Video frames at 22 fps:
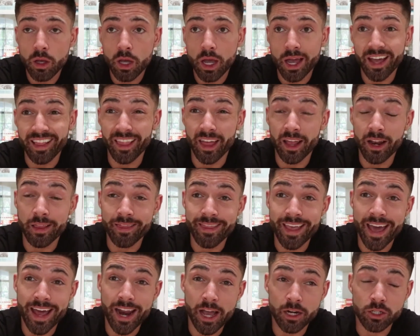And then in
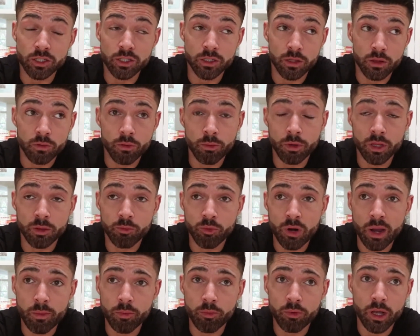that actually three month
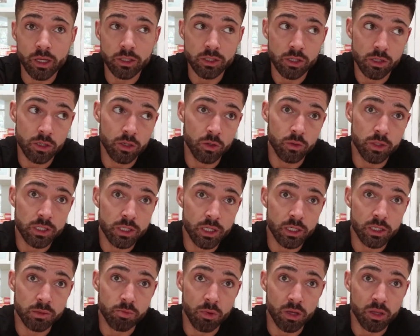prep probably turn into a
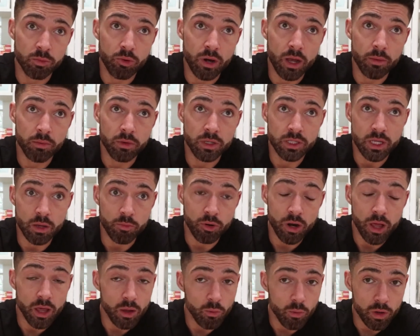six month prep, because I'll
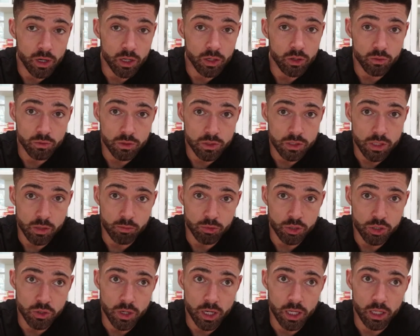probably wanna do the Summer
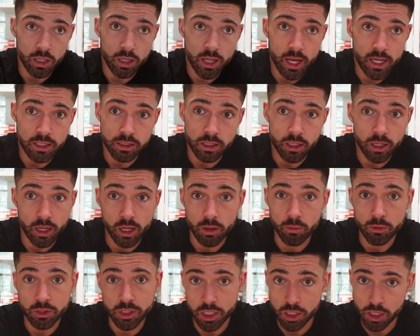Shredding Classic again,
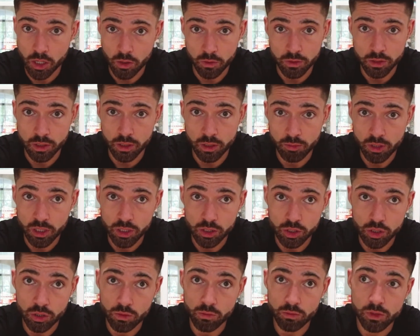which I know is gonna be in
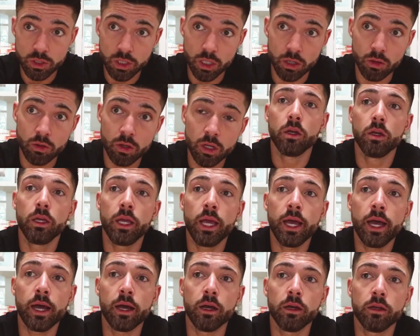June. So
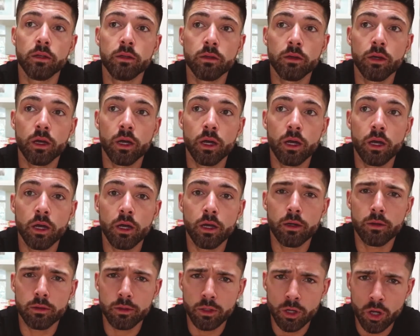yeah,
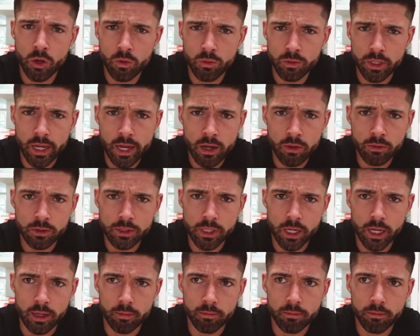uh, no
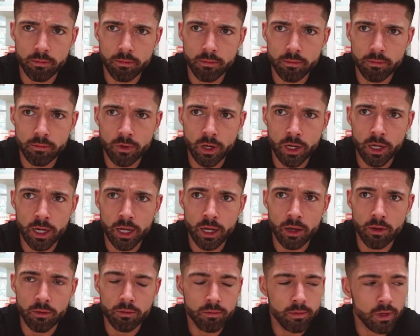downtime right
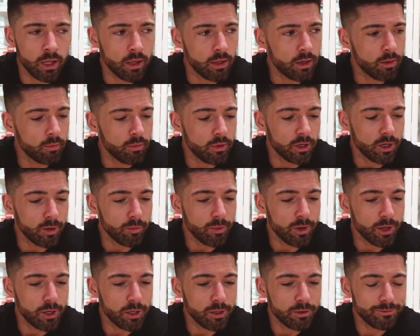now, now that I'm thinking
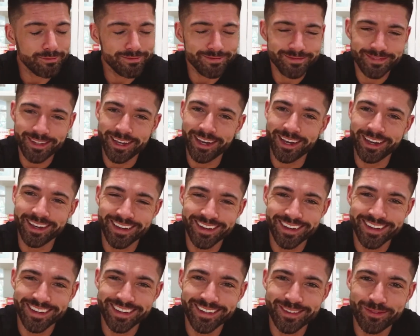about it.
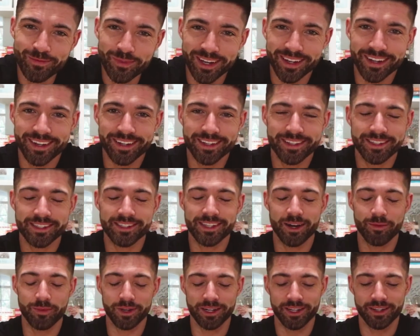But it's
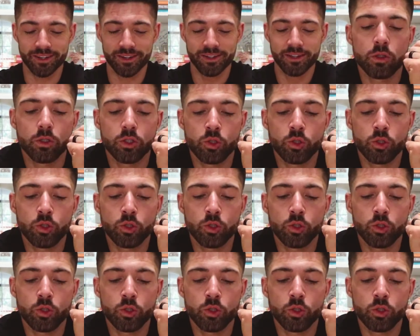not a big deal.